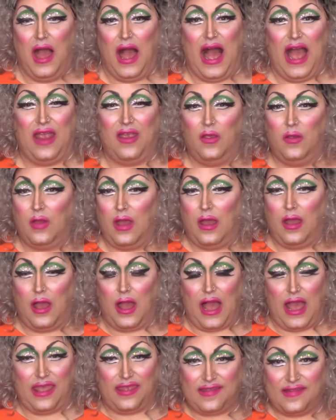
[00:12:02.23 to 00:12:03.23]
I
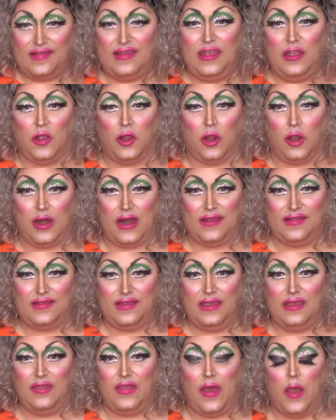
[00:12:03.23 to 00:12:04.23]
see her, and I
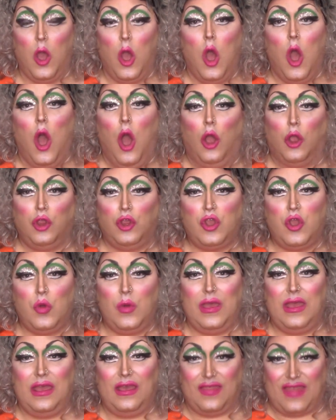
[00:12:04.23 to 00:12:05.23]
see
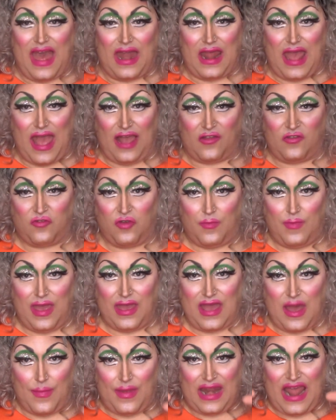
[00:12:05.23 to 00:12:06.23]
doing that extra
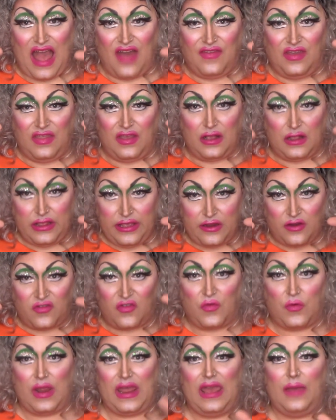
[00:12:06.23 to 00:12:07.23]
makeup and having the clear
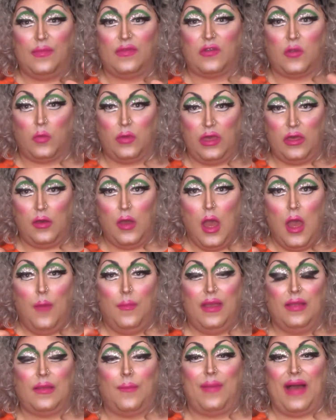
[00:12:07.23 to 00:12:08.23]
frames to really
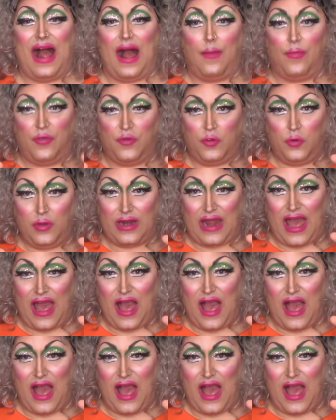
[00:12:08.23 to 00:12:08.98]
be able to pop through it.